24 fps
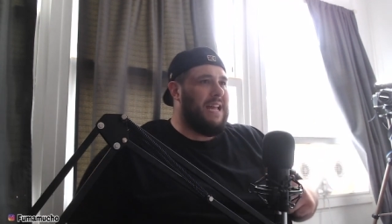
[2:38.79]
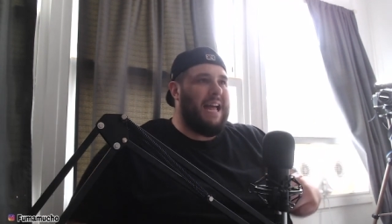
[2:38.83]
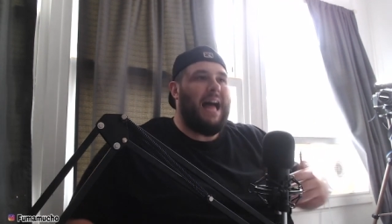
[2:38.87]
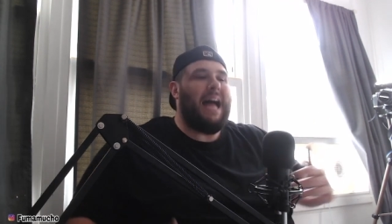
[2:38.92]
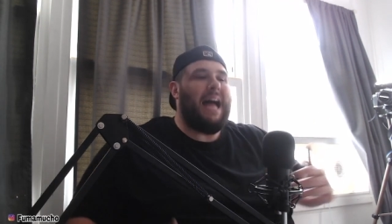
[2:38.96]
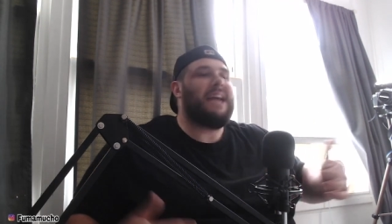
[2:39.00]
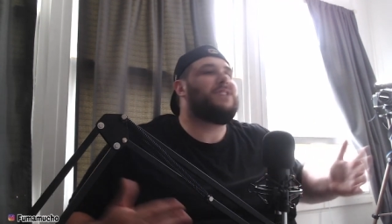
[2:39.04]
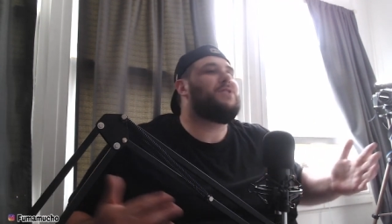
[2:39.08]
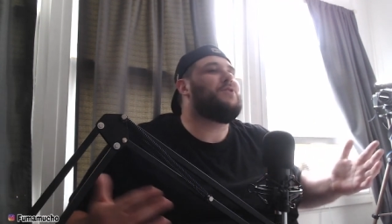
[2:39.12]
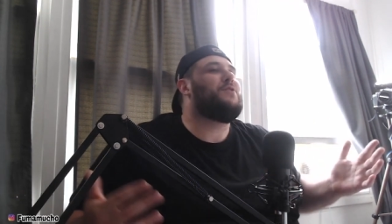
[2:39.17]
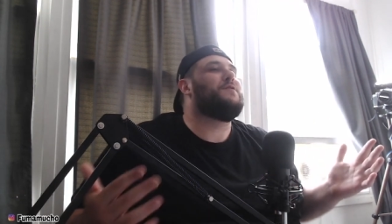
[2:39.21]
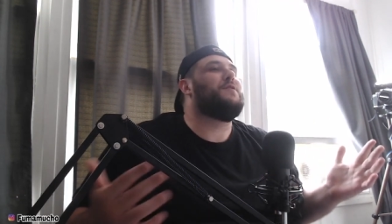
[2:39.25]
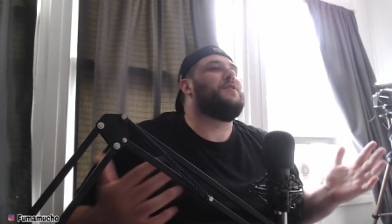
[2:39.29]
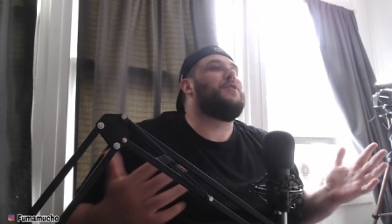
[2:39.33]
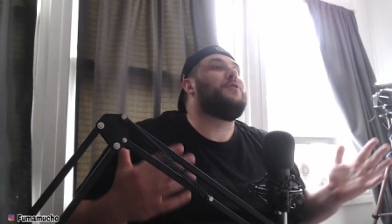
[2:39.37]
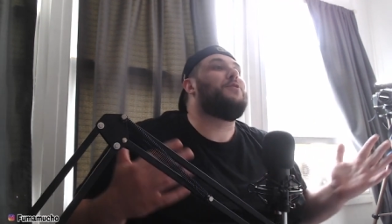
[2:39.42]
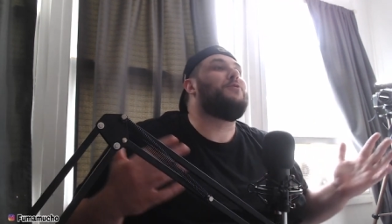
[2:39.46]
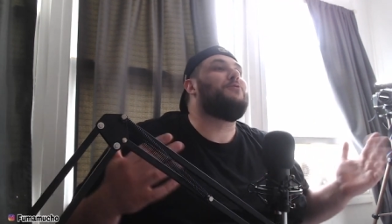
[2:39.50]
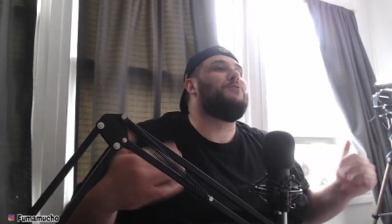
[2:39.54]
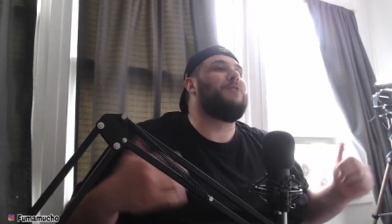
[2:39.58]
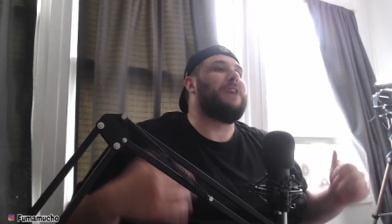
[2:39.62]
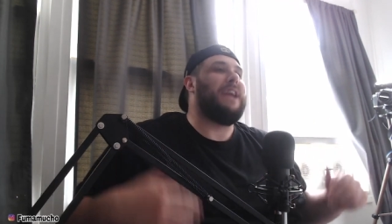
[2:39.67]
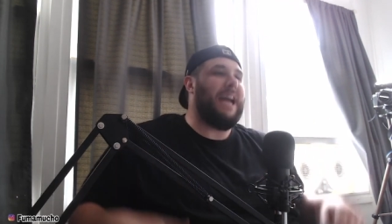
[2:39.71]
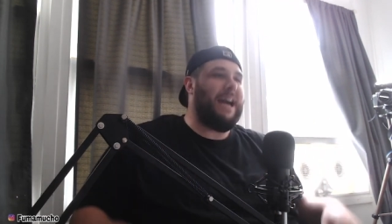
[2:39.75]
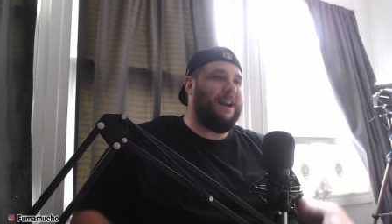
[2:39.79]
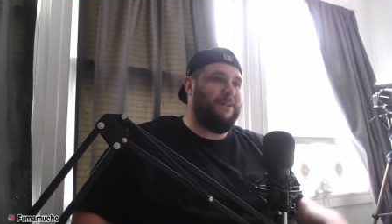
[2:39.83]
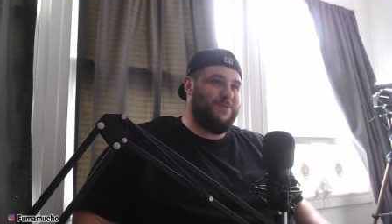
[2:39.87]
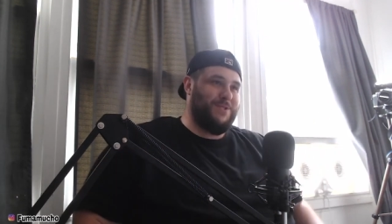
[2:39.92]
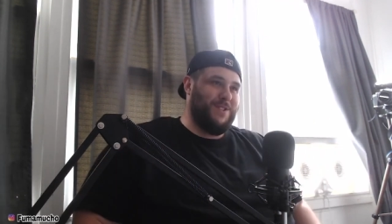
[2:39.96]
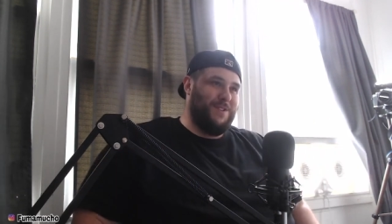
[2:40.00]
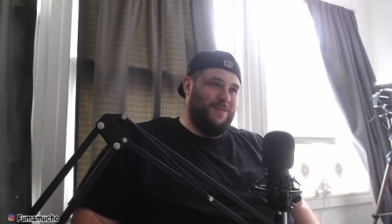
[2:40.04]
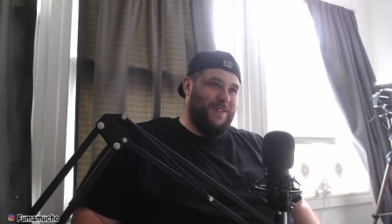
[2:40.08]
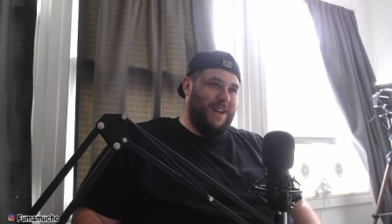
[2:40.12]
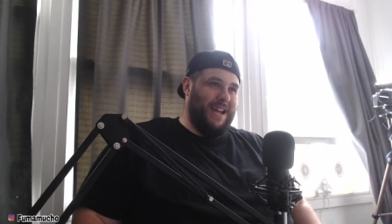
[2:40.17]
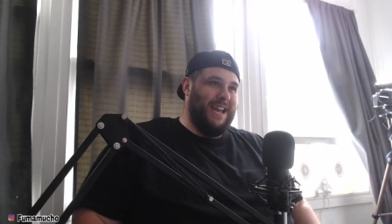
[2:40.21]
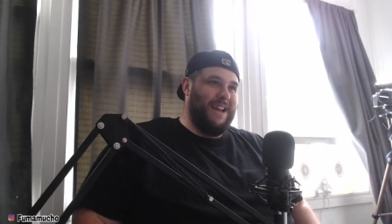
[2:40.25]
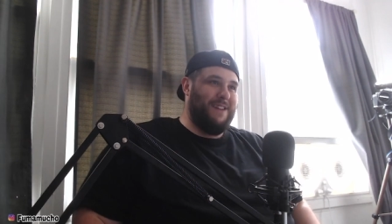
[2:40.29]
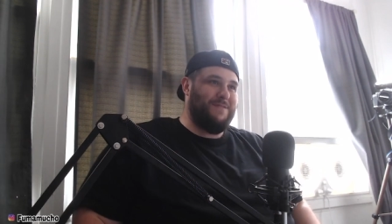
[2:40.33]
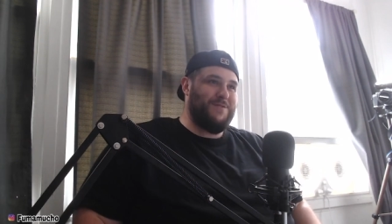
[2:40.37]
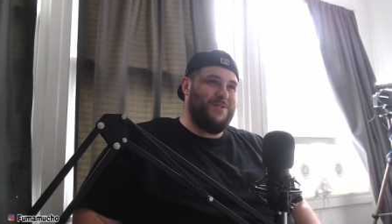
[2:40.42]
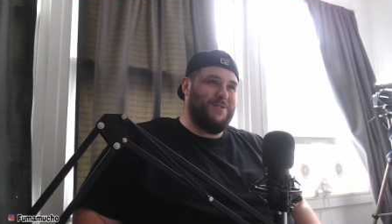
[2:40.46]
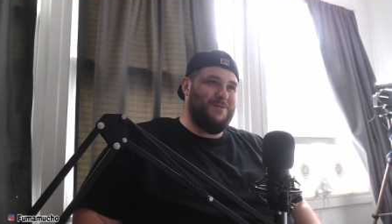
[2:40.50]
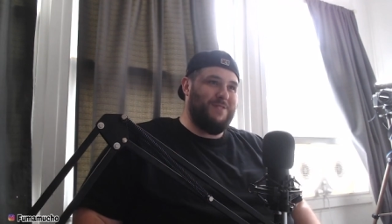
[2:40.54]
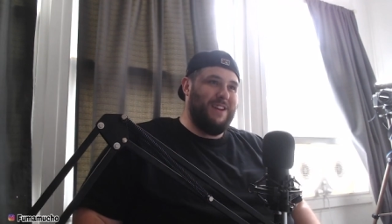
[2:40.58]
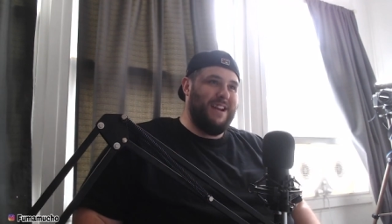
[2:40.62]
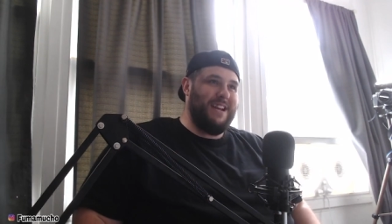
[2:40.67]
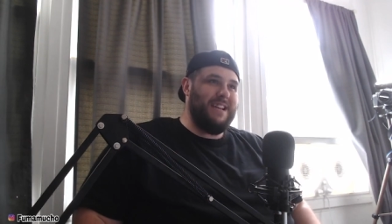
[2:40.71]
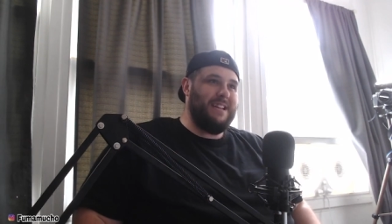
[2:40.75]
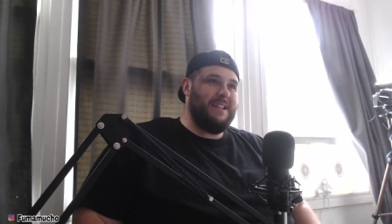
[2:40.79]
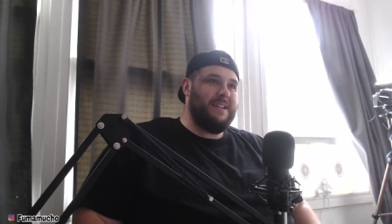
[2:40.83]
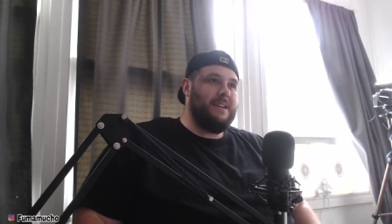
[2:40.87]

I can talk for 3 hours if I have to, right?